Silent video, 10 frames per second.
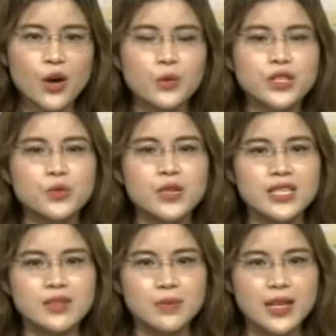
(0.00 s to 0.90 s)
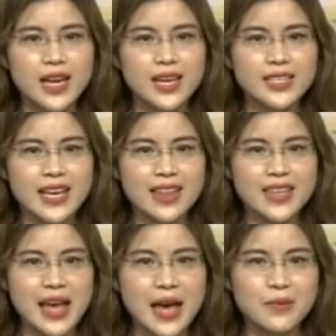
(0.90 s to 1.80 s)
which were displayed at
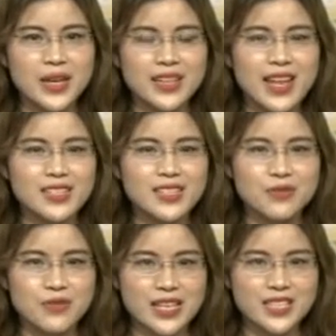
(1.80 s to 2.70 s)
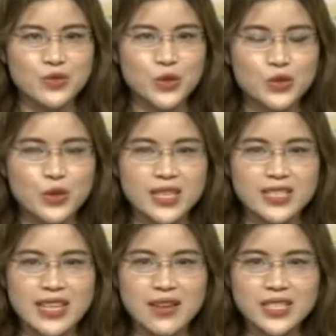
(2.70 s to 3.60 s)
the Handmade Lantern Festival
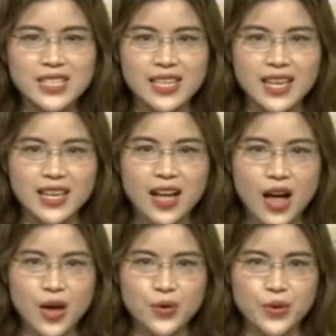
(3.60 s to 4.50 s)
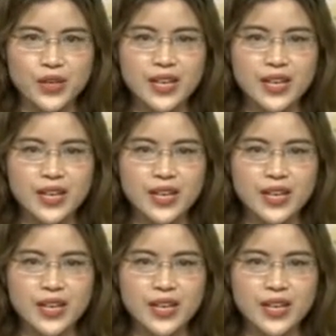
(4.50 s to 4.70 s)
2017 in Hanoi,